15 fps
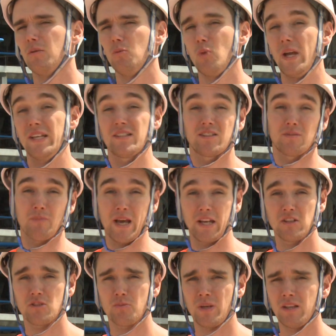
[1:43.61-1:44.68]
waste
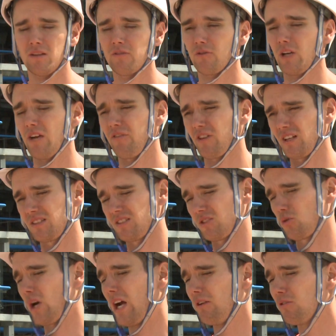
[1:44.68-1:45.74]
management, for Africa's
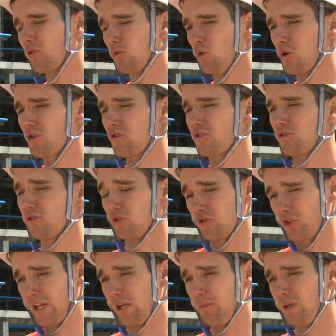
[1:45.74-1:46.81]
stride towards
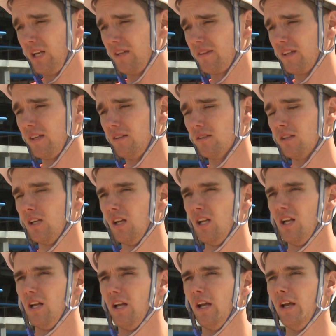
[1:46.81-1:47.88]
sustainability,
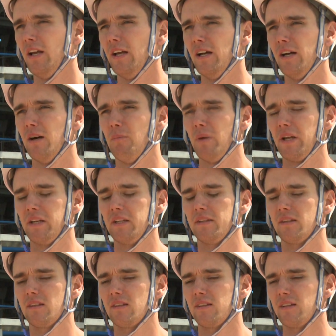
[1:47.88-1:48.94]
um, and
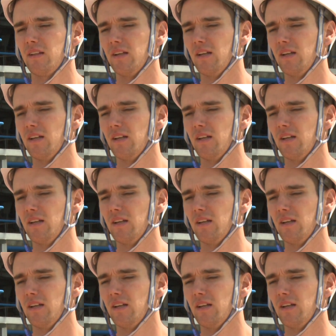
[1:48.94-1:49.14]
it's